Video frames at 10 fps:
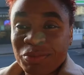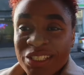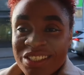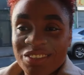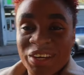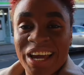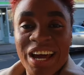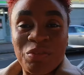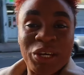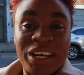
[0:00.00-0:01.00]
places
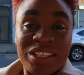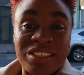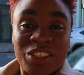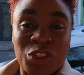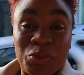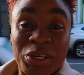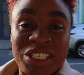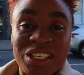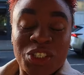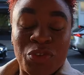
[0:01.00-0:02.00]
yeah, you get the
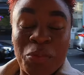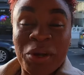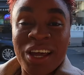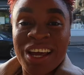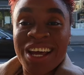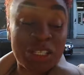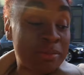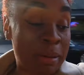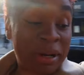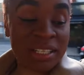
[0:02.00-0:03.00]
good basics from. So
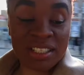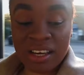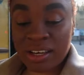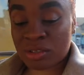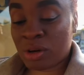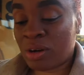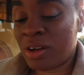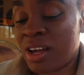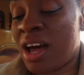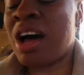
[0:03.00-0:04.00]
my bag is here as well.
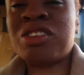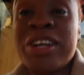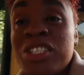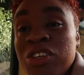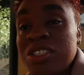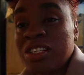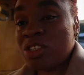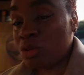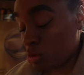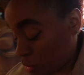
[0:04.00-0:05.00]
I was trying to use it
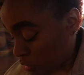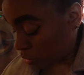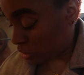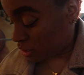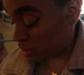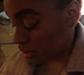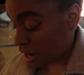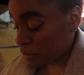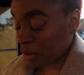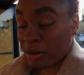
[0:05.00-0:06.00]
to hold the
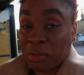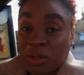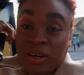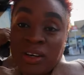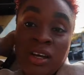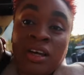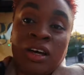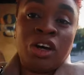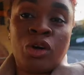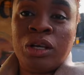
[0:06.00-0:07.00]
camera, but
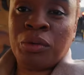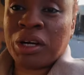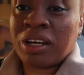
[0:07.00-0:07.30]
could work